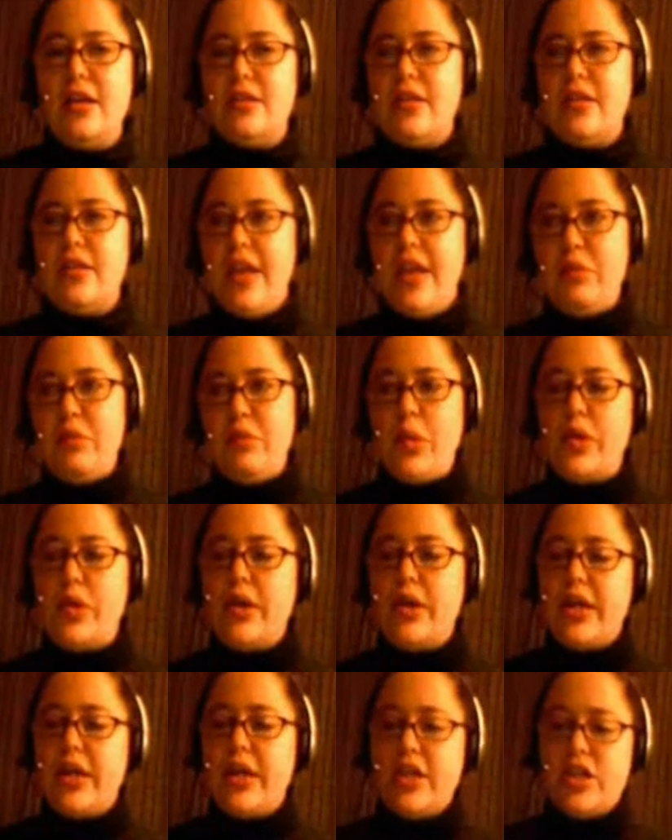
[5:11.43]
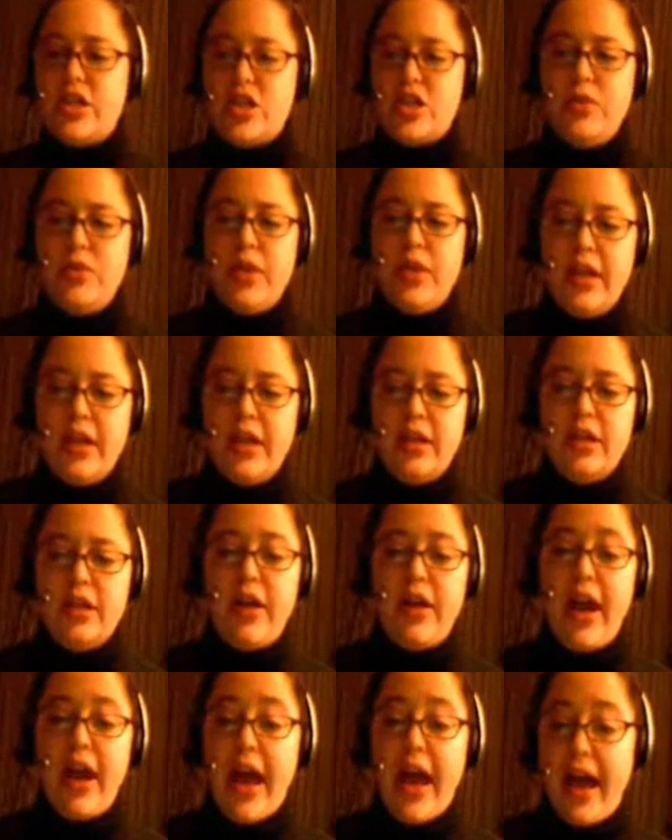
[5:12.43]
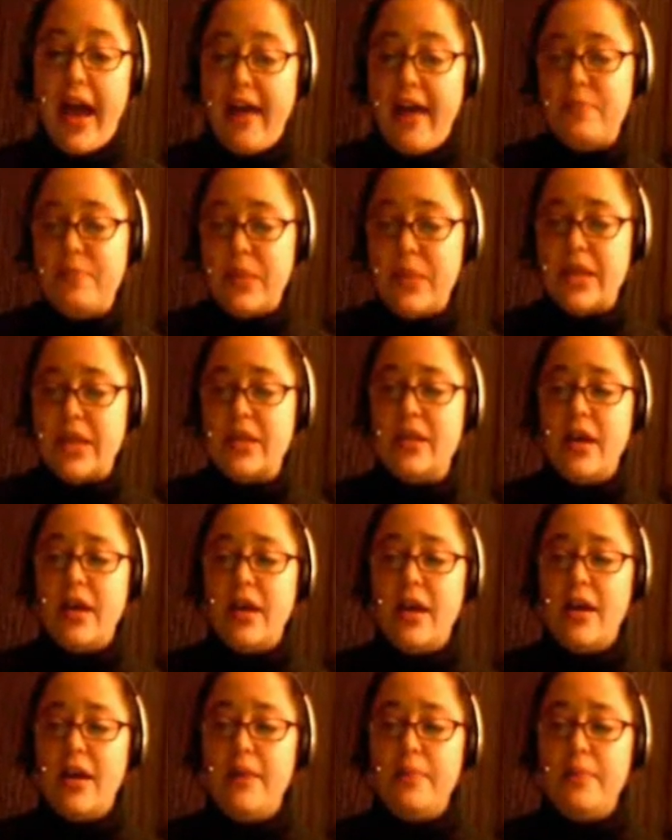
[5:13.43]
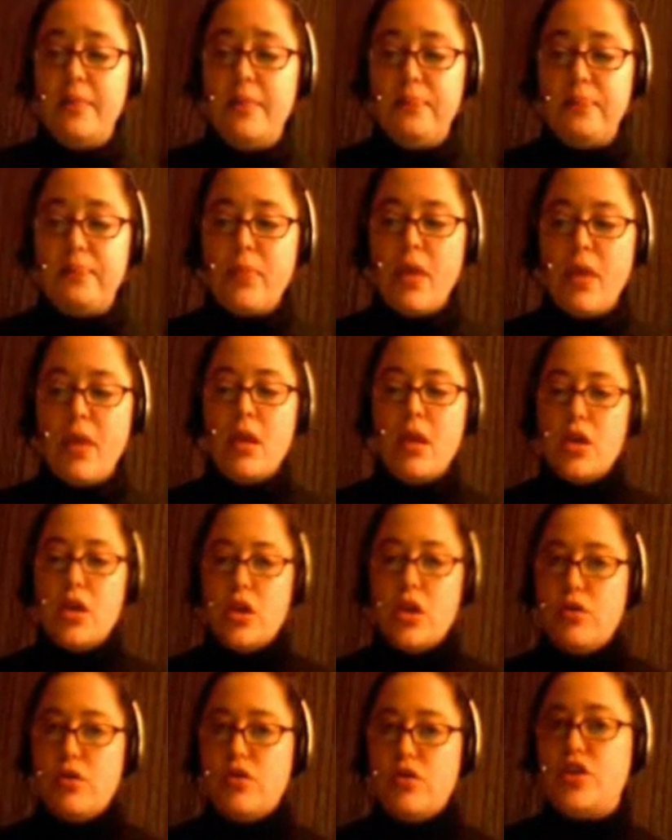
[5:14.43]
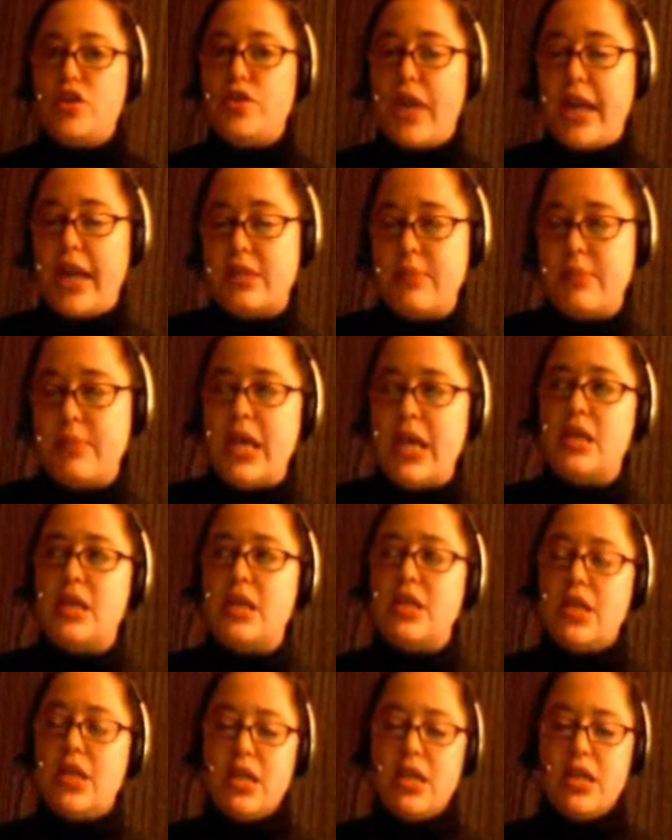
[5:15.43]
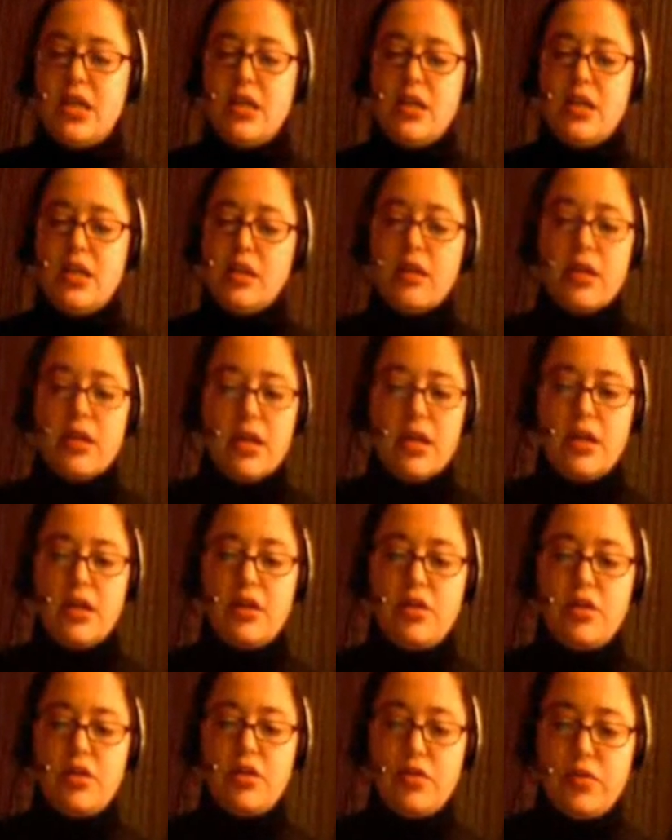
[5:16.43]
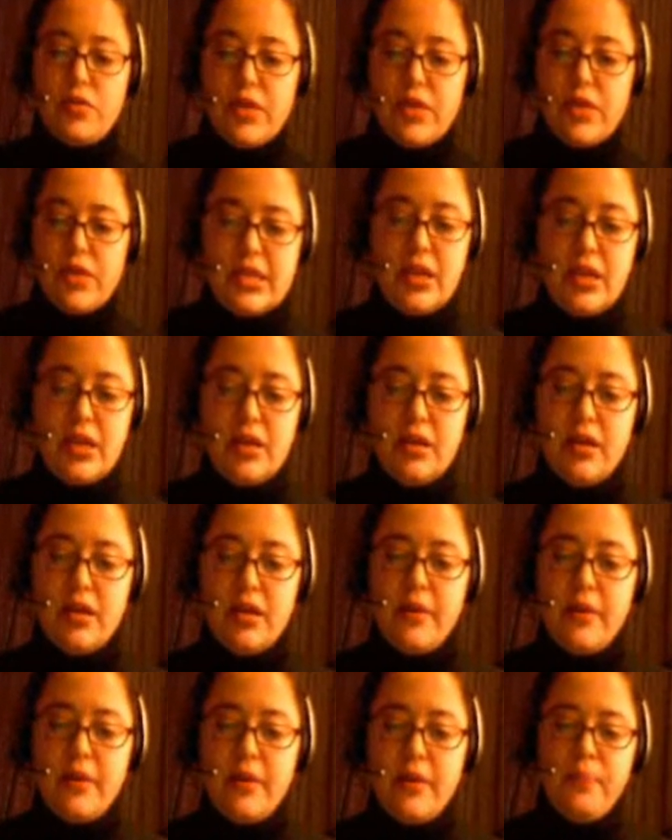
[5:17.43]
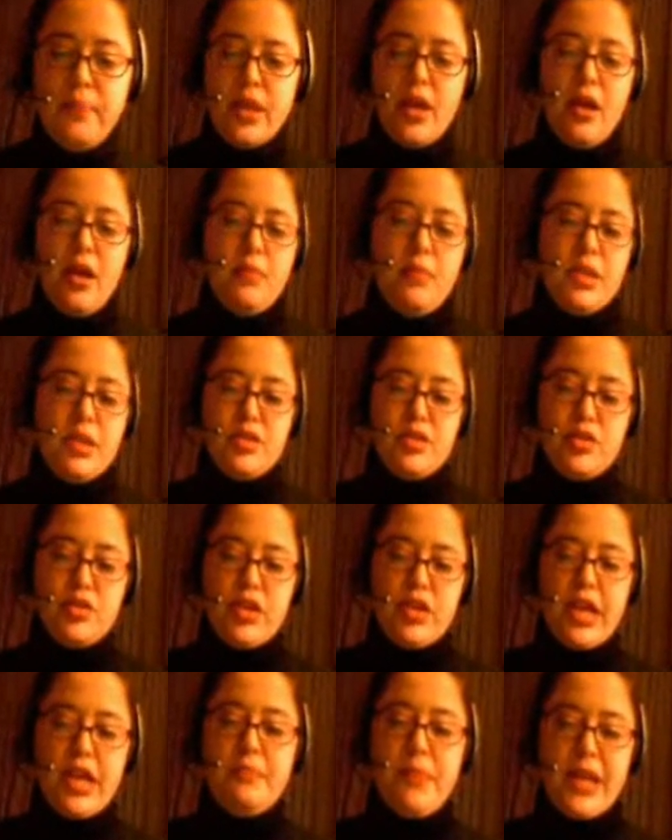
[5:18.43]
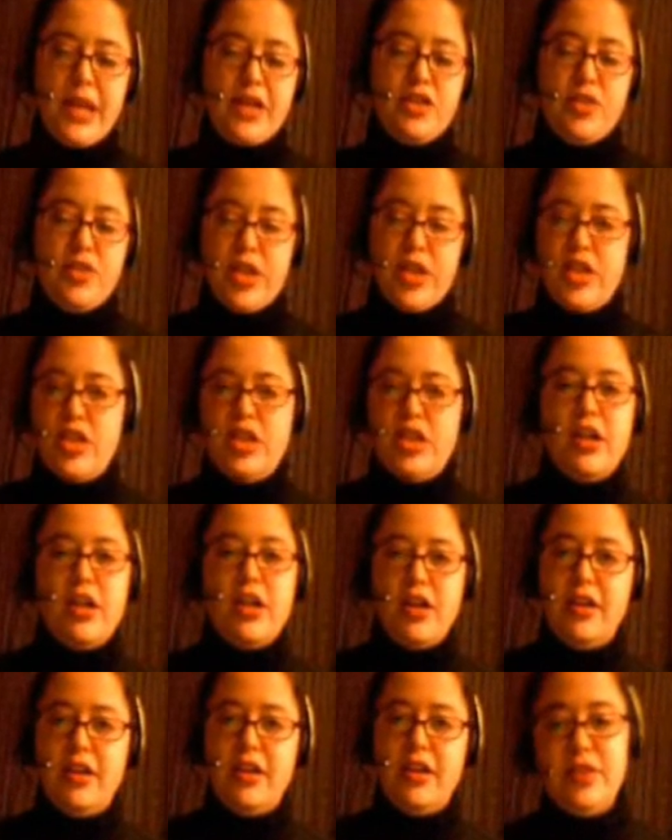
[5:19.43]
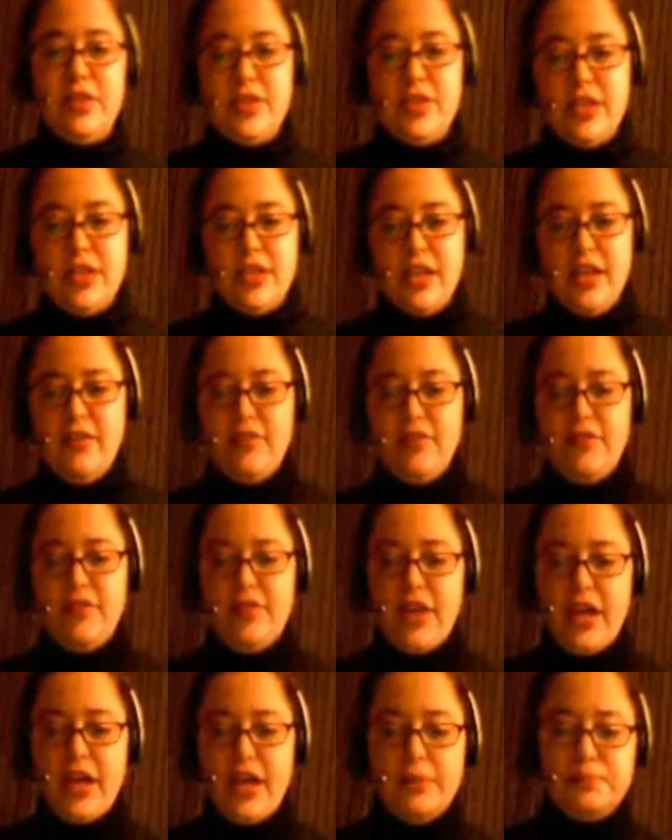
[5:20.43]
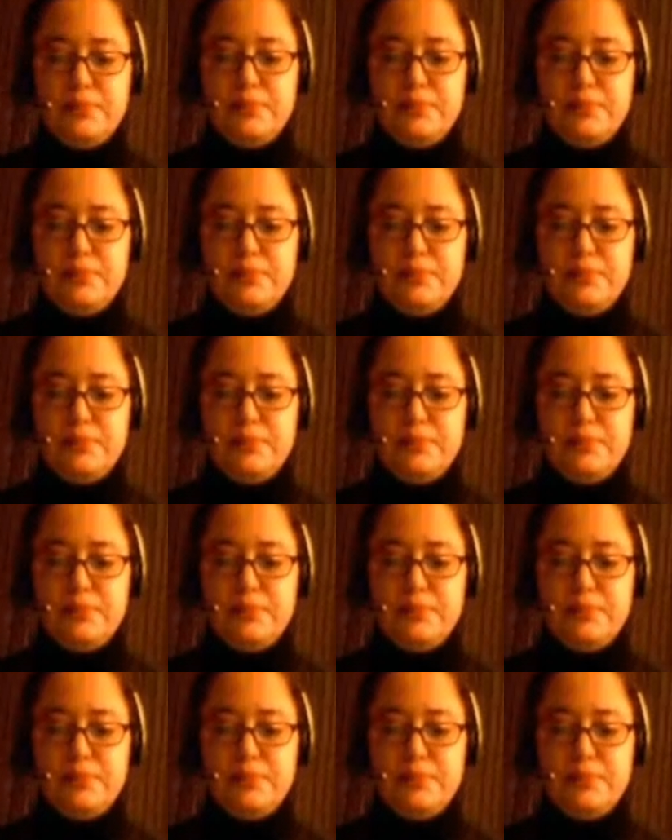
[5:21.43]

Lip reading: And that report has shown that there have been huge strides made in increasing internet penetration in all levels of